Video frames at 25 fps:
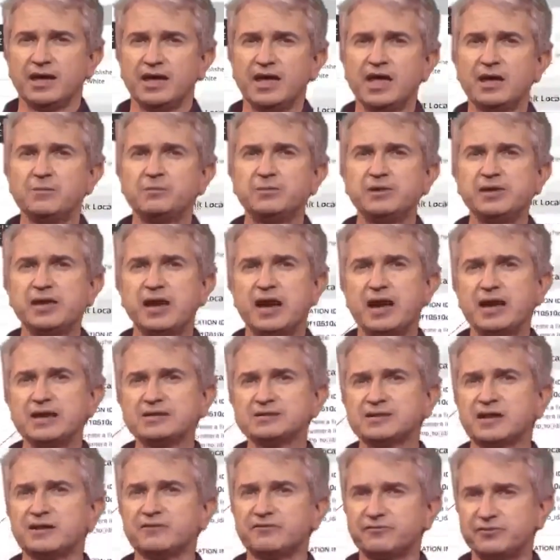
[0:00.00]
A P Is
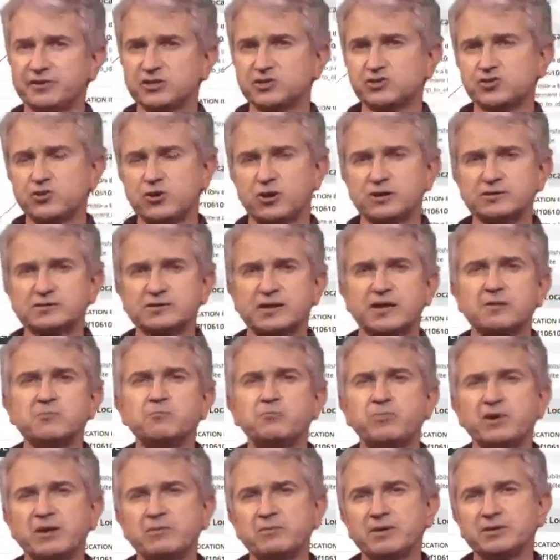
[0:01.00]
are features
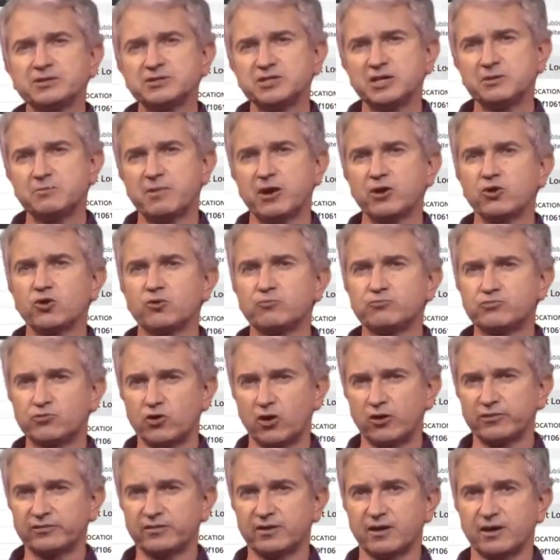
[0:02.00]
implemented by your
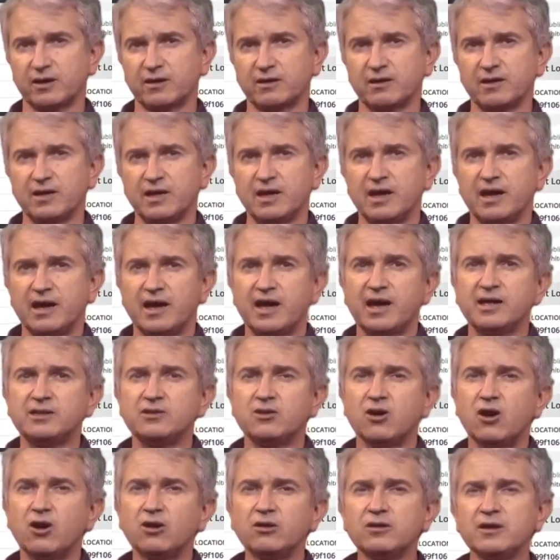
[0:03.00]
browser and
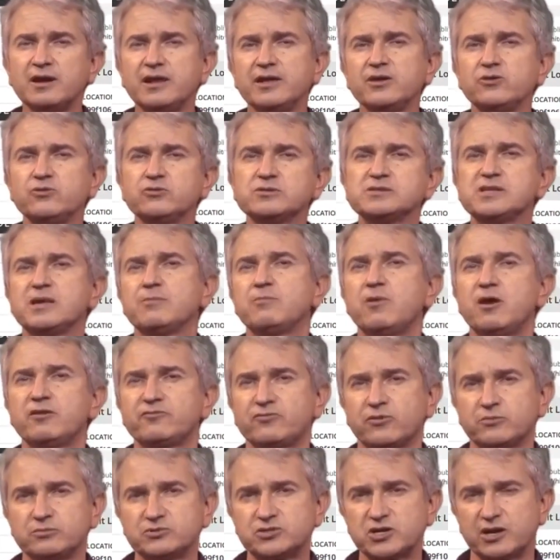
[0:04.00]
only usable
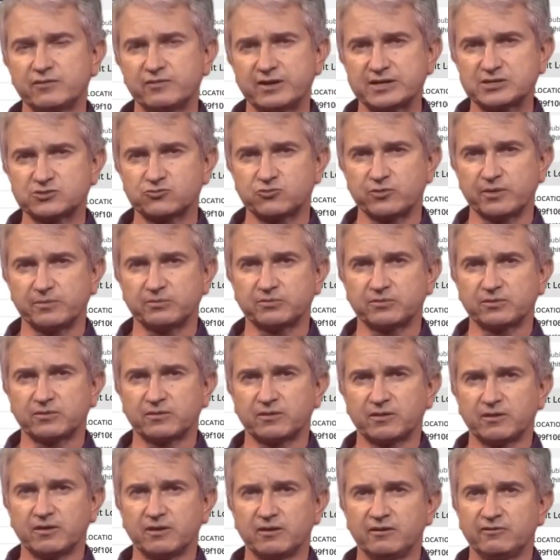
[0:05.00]
from JavaScript.
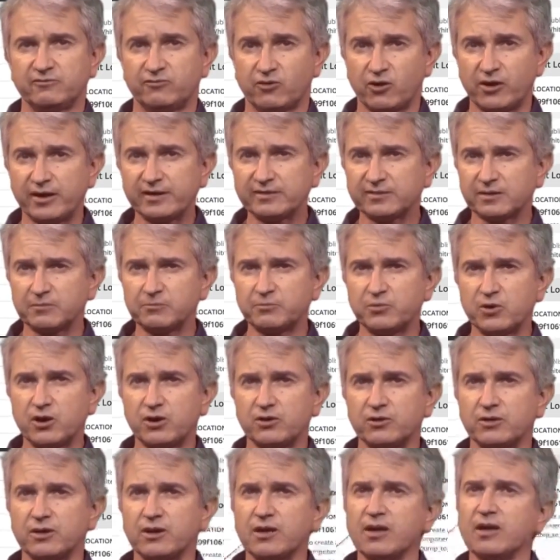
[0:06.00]
For example,
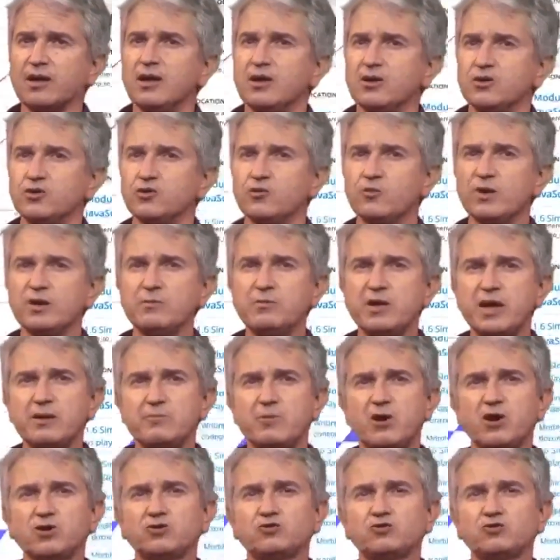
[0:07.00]
you will be able